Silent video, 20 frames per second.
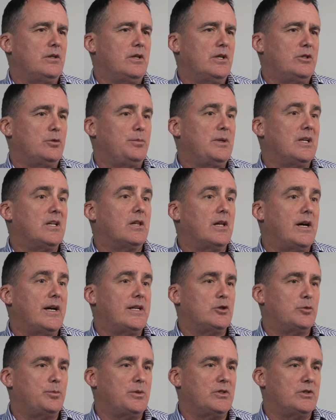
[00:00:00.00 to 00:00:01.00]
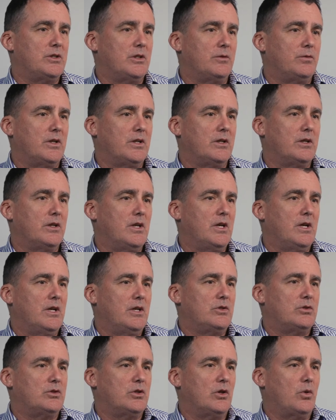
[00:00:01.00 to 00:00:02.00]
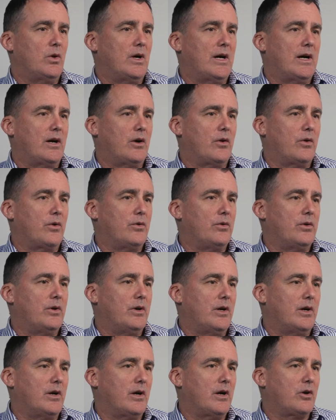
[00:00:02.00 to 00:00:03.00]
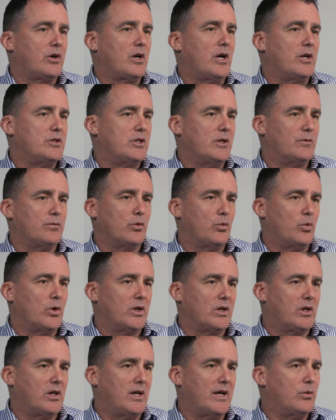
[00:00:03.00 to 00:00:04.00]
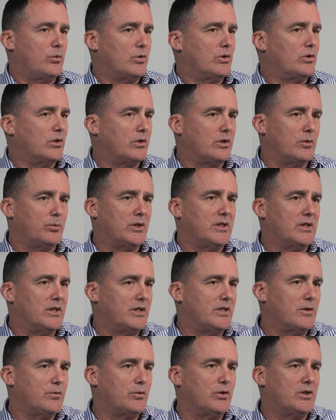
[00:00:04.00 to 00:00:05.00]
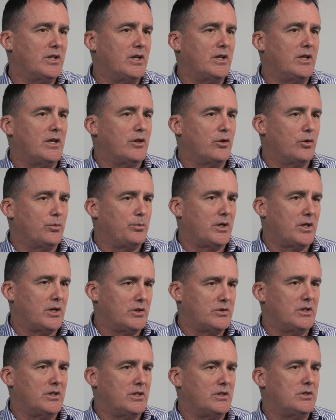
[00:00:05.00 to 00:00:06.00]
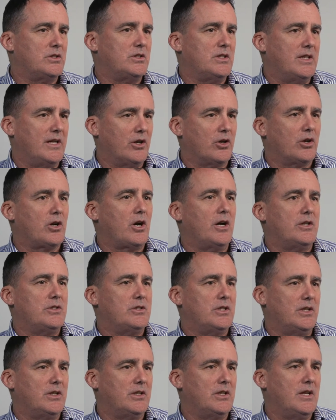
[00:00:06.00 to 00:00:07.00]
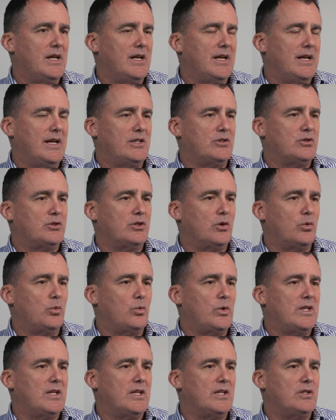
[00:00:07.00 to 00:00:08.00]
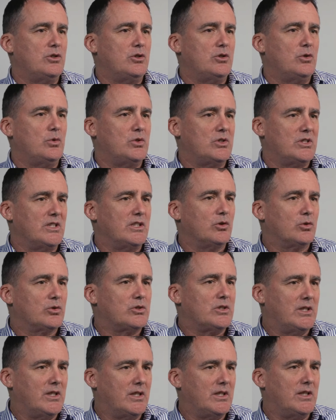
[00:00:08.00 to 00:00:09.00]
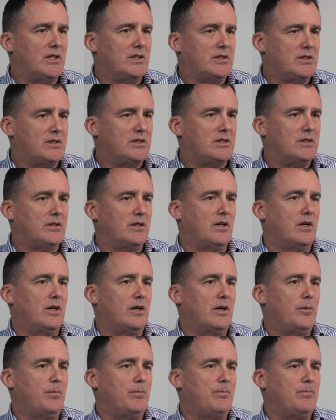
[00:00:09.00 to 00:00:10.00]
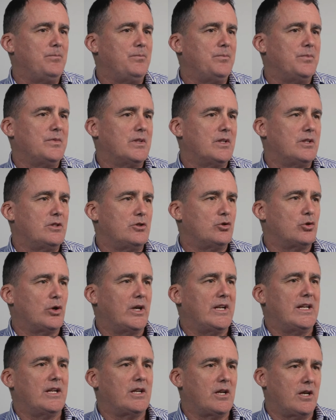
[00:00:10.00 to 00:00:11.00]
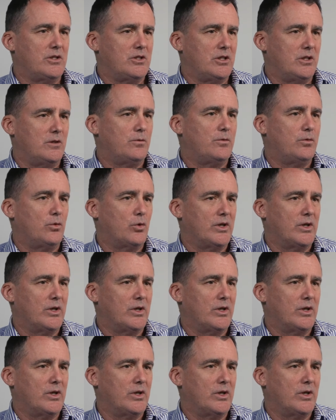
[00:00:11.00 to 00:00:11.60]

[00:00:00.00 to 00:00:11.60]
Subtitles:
to be client specific. So our content for one client would look completely different than another because it is their content. And so we can do single tenant training content for